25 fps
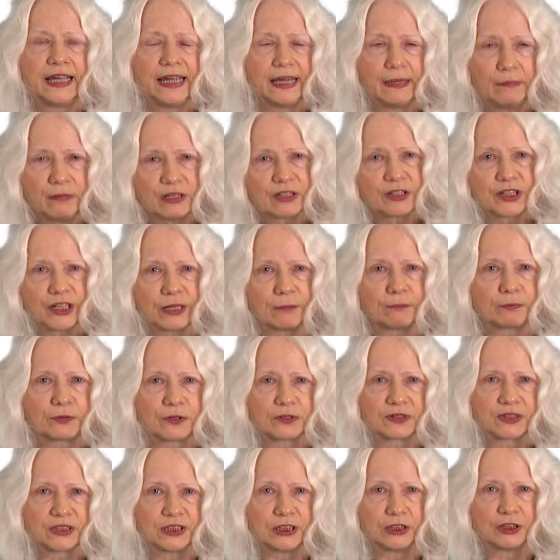Imaging
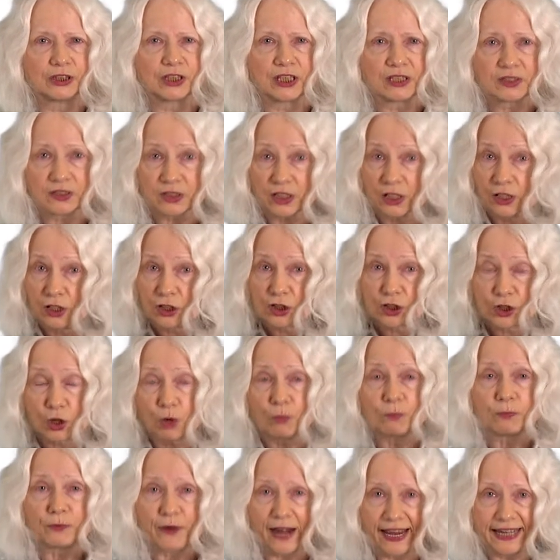procedures show
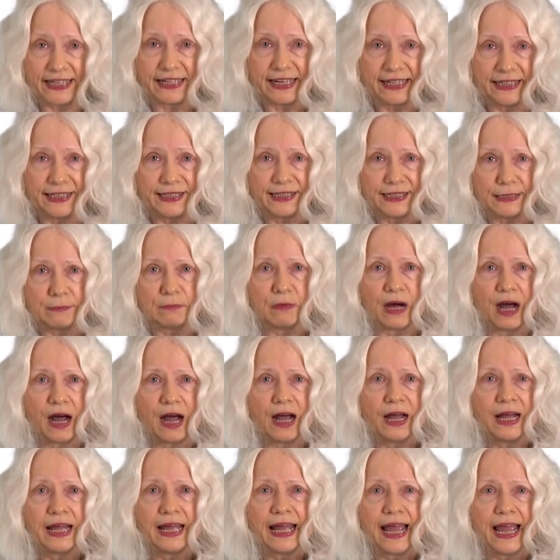brain
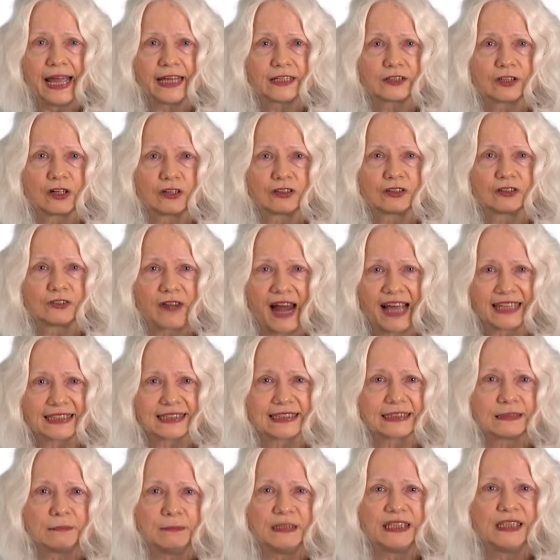edema and
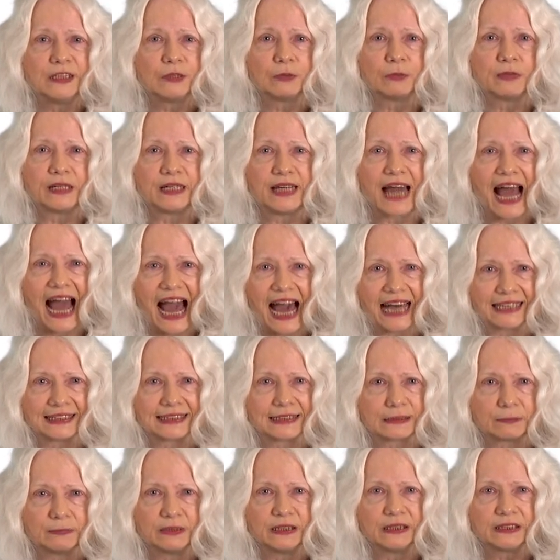contrast medium
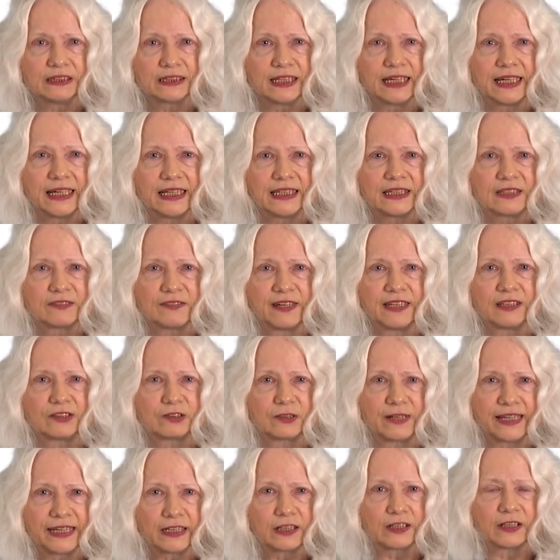enhancement in the
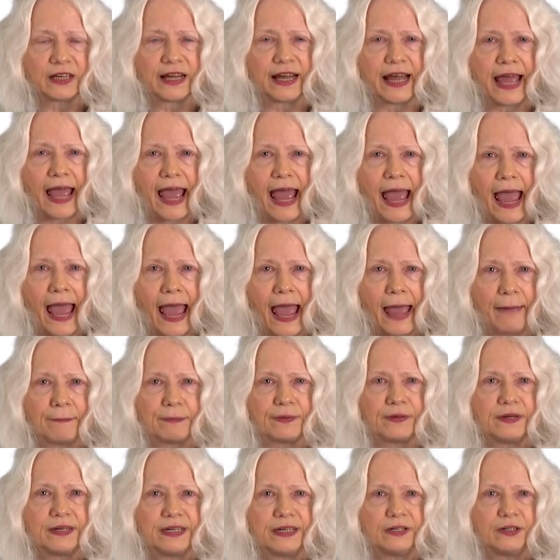ventricular
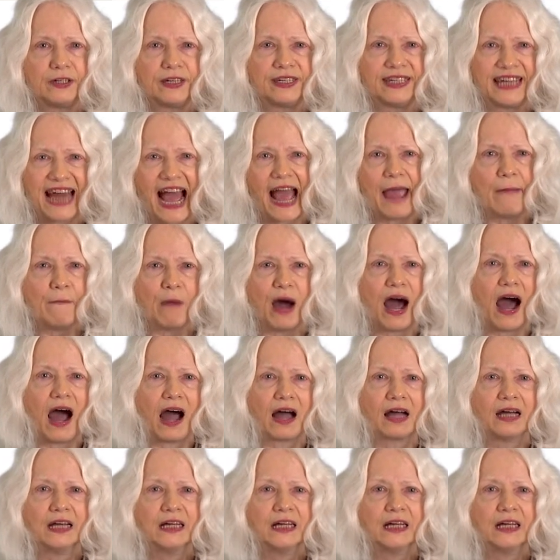ependyma,